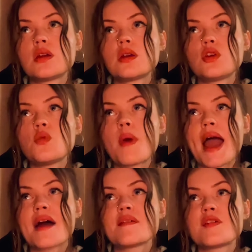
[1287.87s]
you might
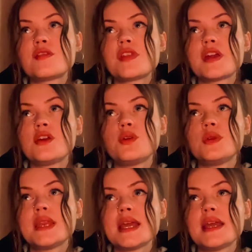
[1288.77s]
have everything you
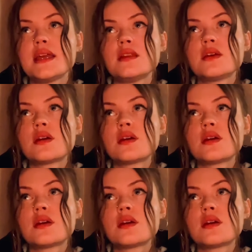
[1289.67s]
need.